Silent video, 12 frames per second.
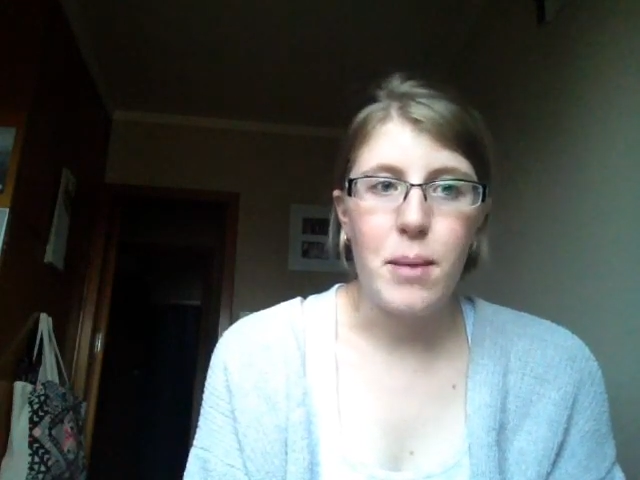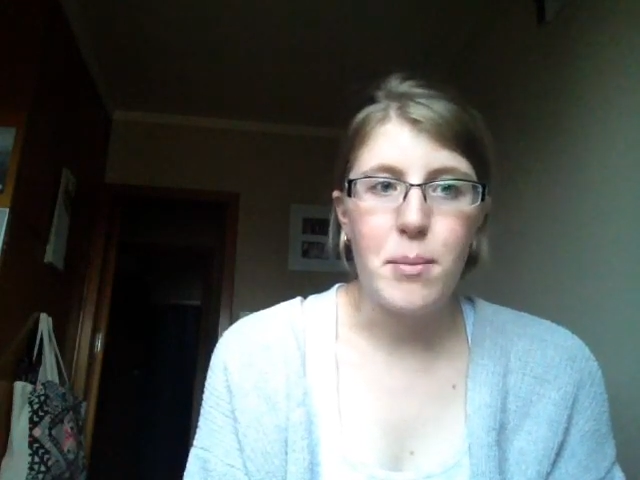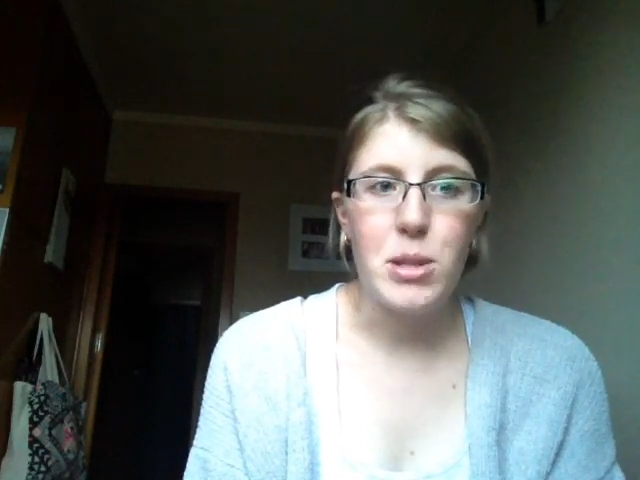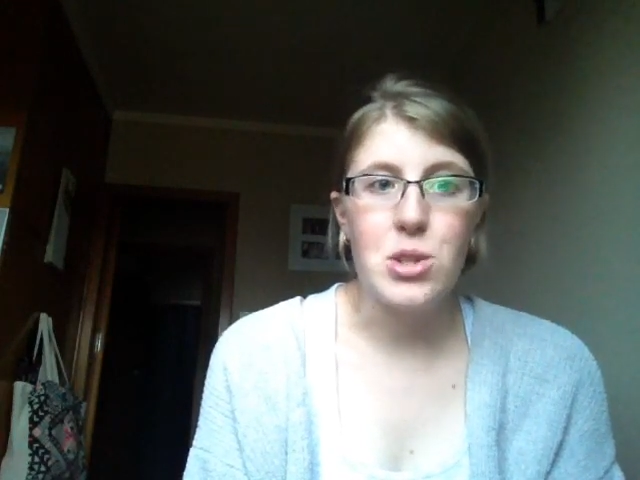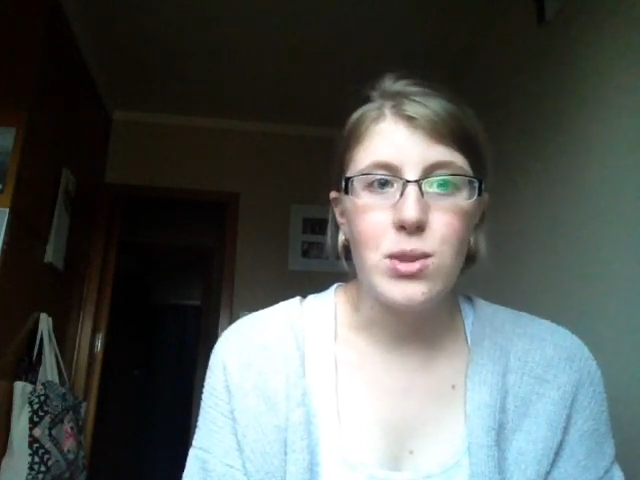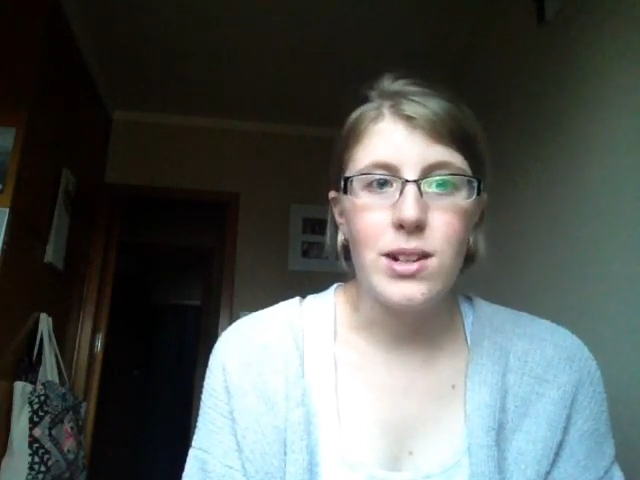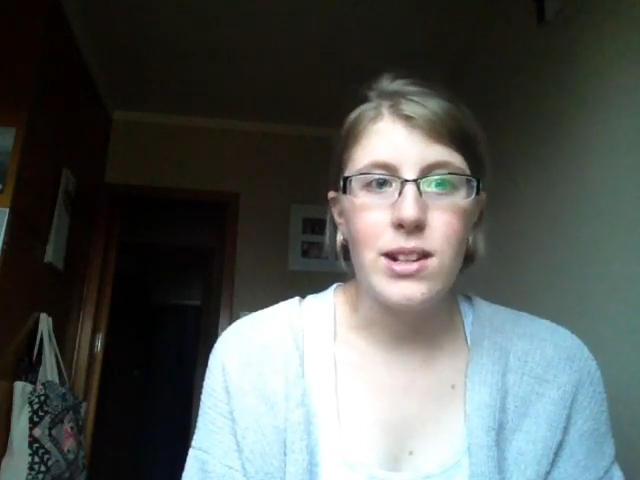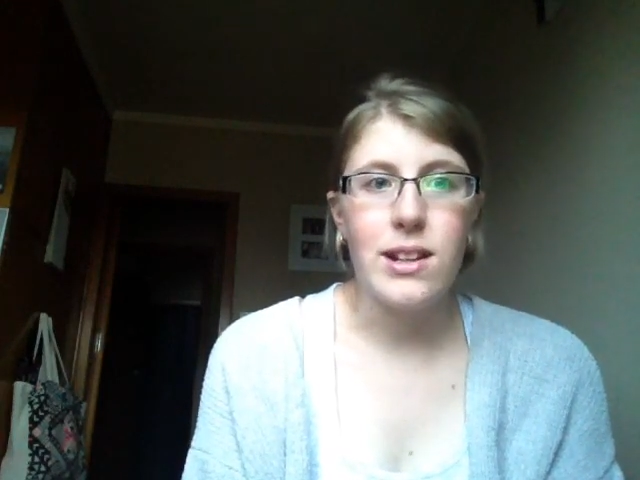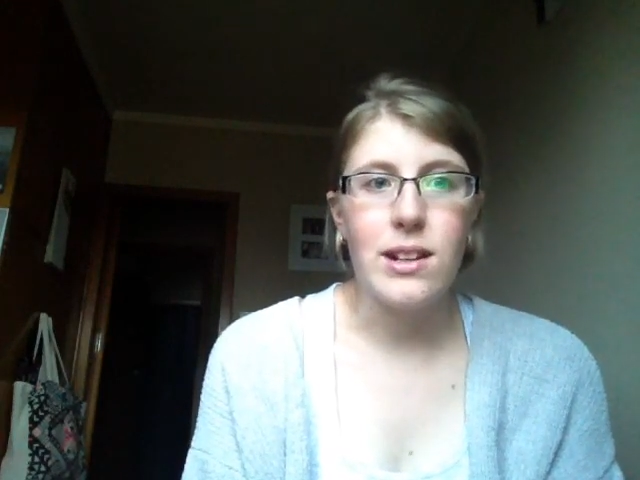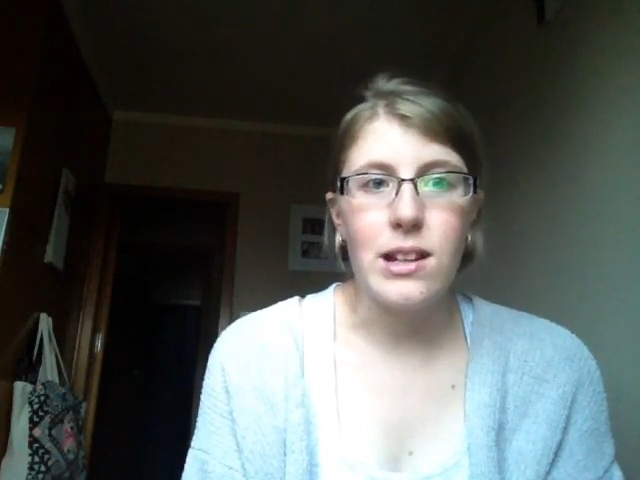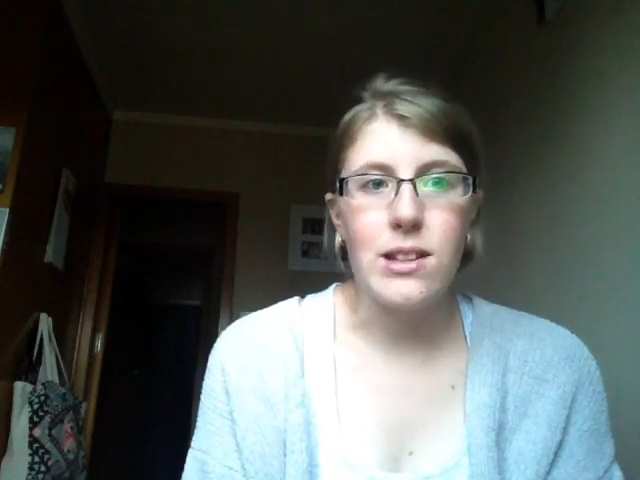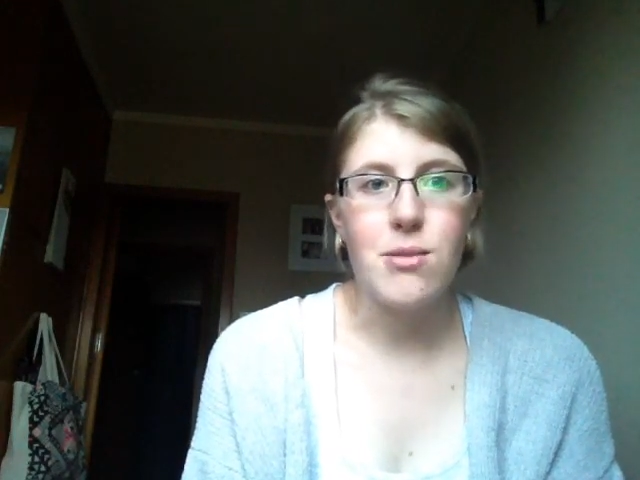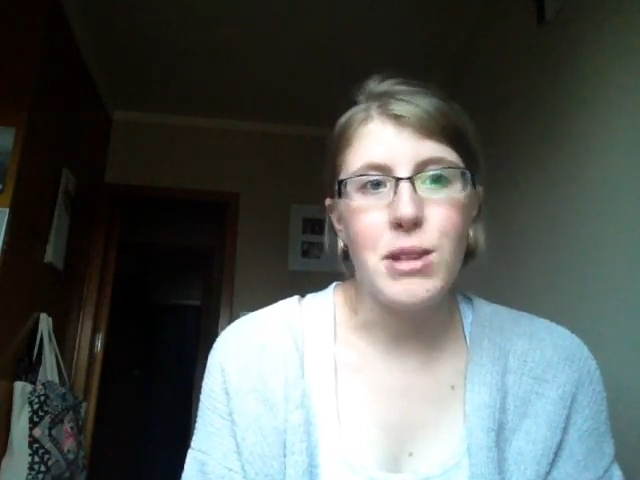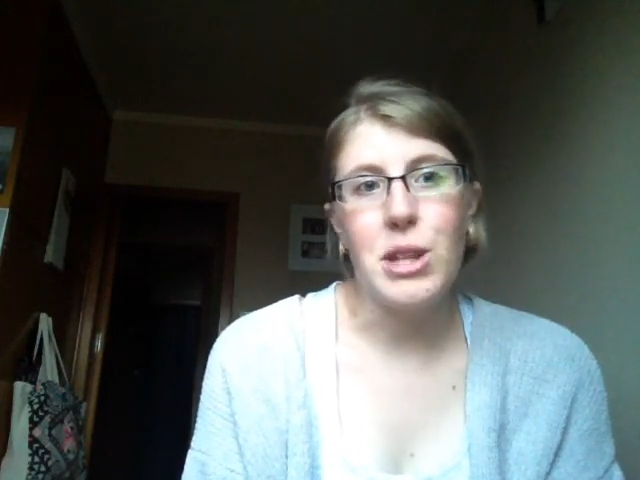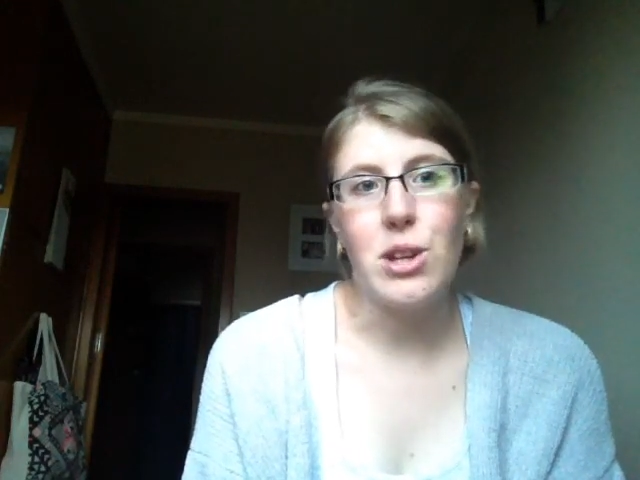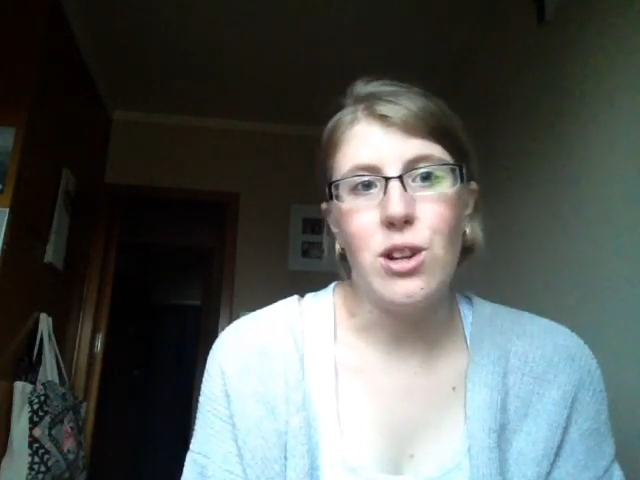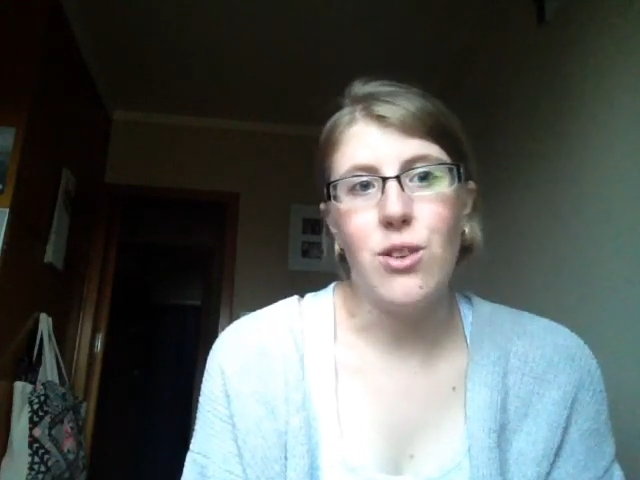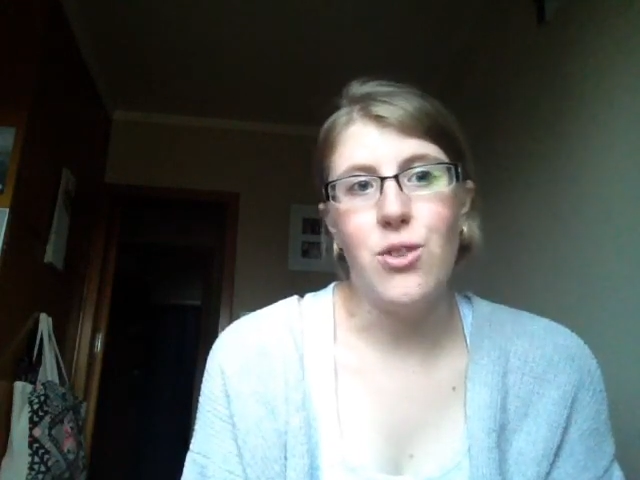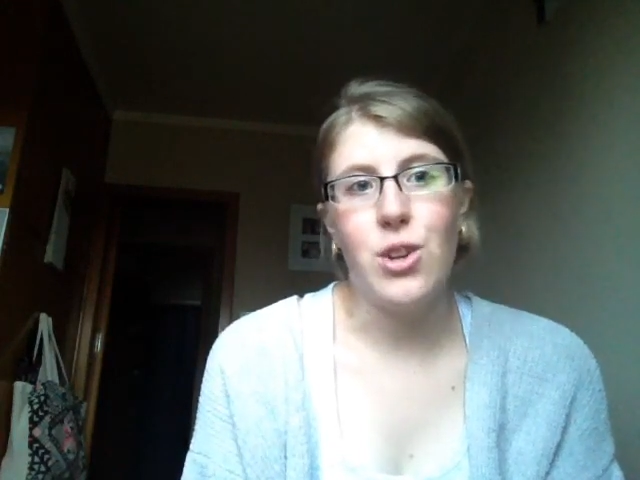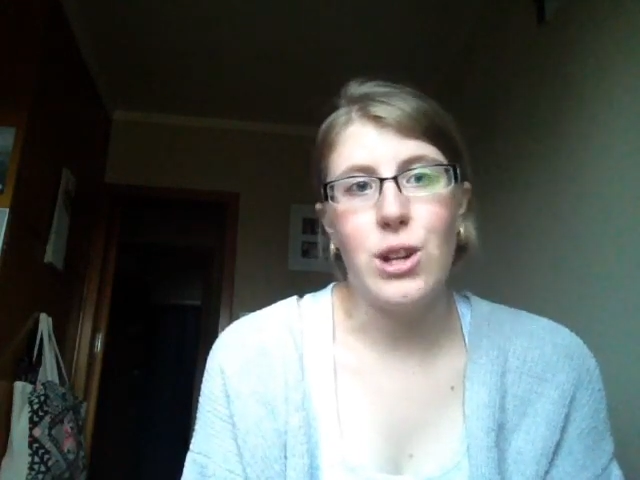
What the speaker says: enjoyed it. It's really good if you